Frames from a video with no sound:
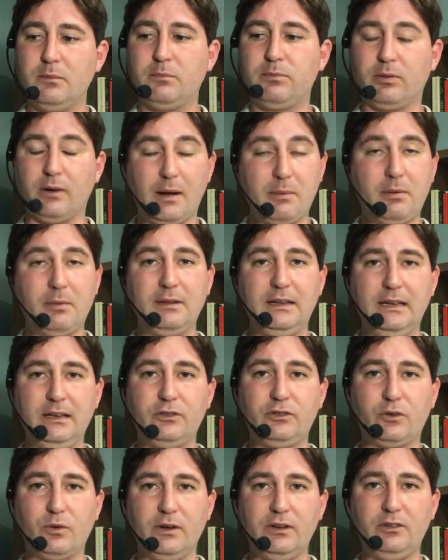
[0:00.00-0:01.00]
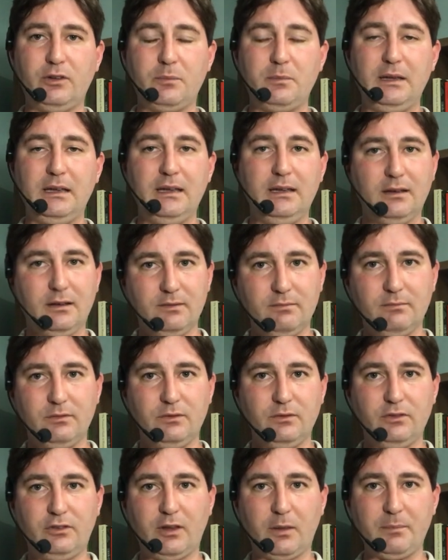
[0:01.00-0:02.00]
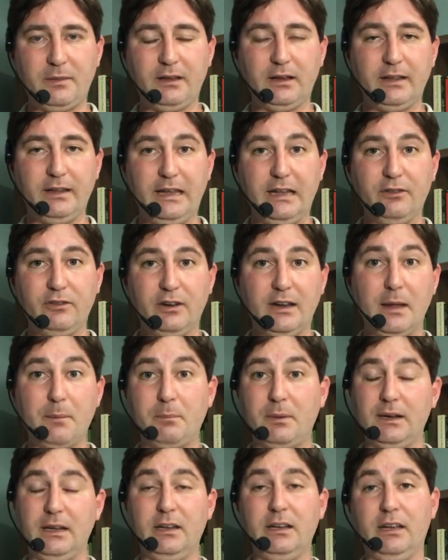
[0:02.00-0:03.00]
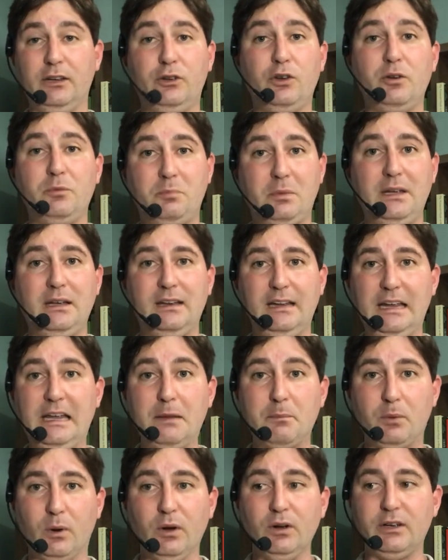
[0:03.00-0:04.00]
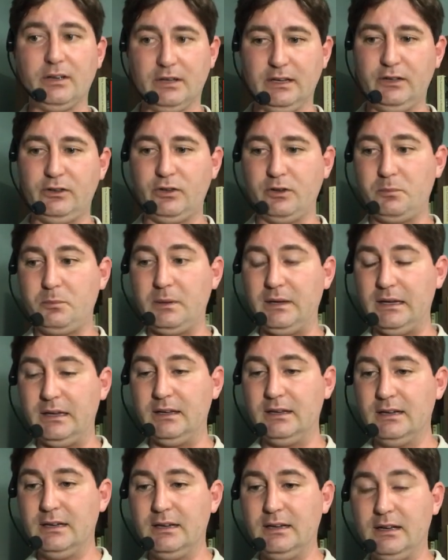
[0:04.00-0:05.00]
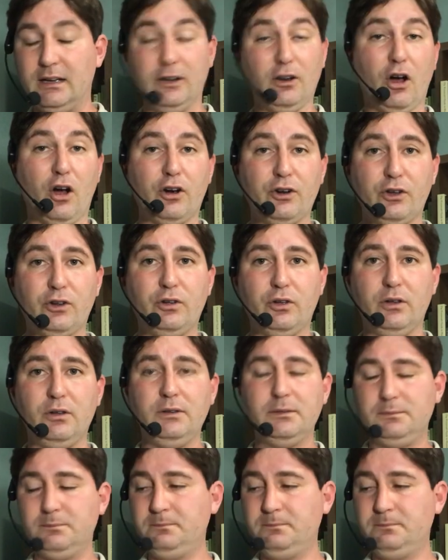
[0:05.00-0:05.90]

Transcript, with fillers: probably it's going to be something on the internet, but it, it could be an ebook, it could be an article.